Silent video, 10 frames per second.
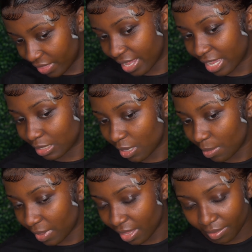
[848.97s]
the case may
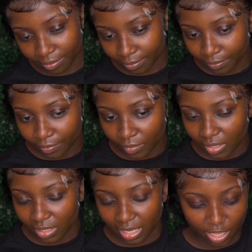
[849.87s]
be,
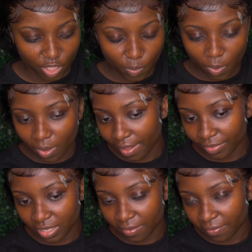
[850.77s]
like you won't have
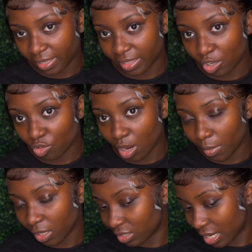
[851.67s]
to inflict that
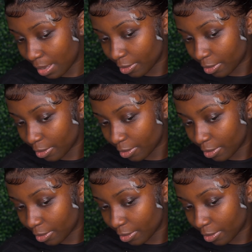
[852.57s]
trauma onto that